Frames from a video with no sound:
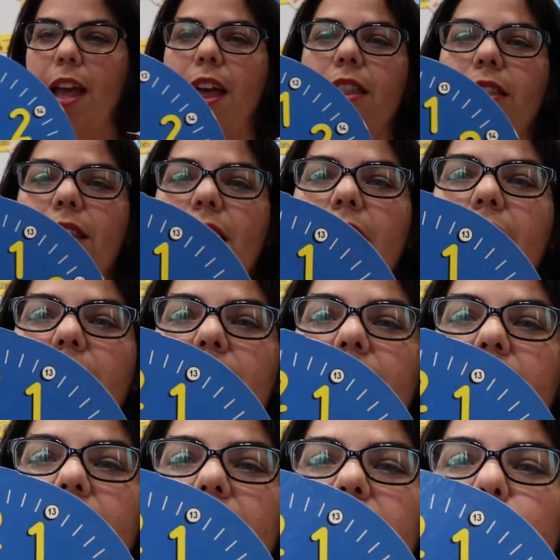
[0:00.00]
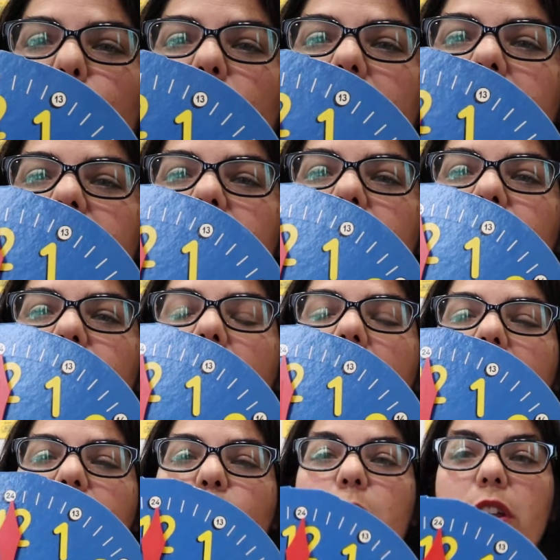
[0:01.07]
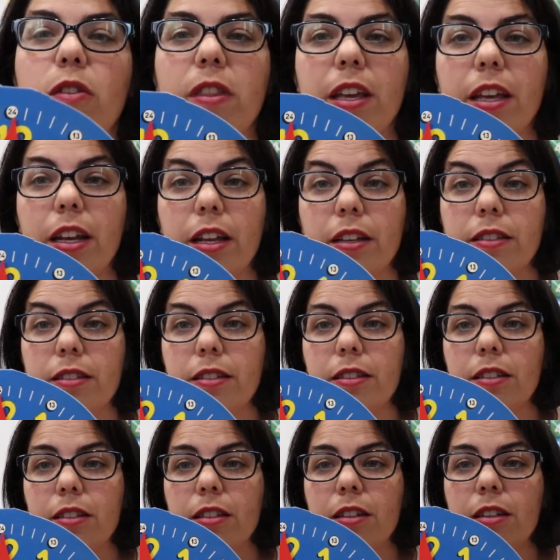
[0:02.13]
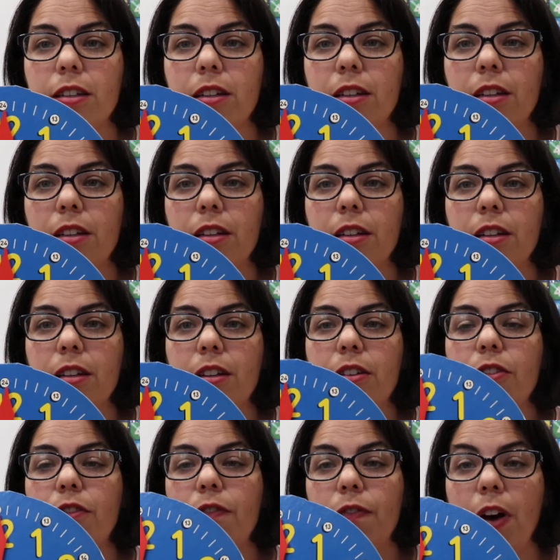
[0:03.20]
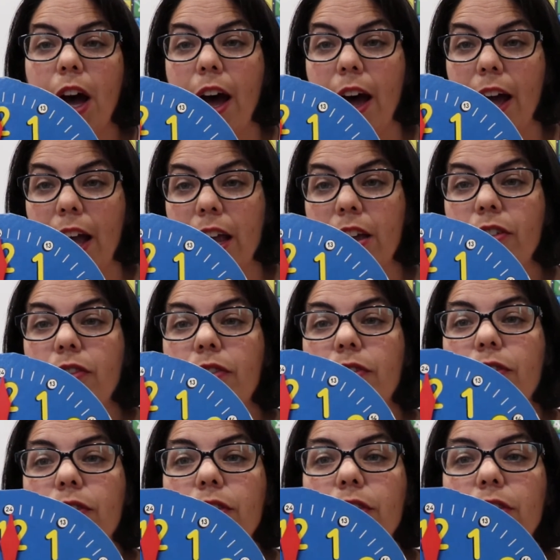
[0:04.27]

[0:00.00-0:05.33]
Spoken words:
And then it's pointing to the 5. What do you think it is? 5